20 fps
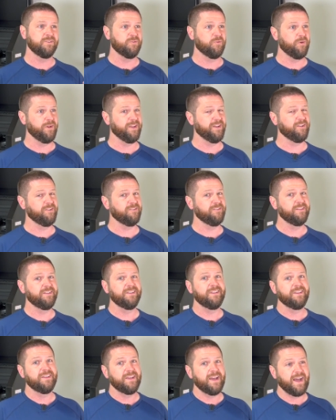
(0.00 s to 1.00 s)
Well,
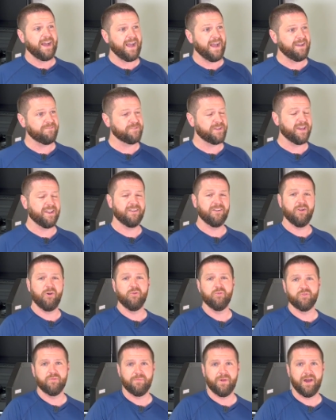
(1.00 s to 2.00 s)
I've got an
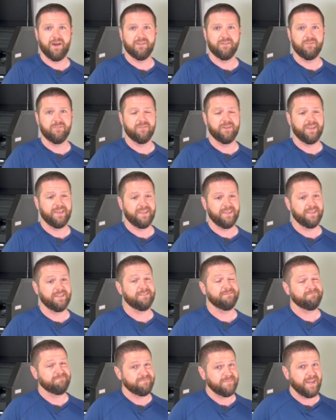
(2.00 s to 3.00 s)
older model
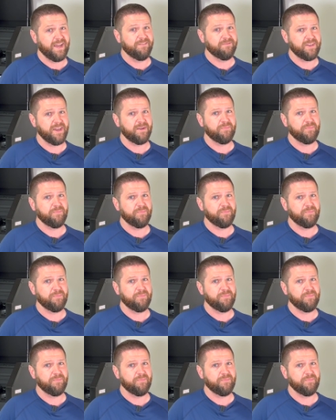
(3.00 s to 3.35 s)
and I've got a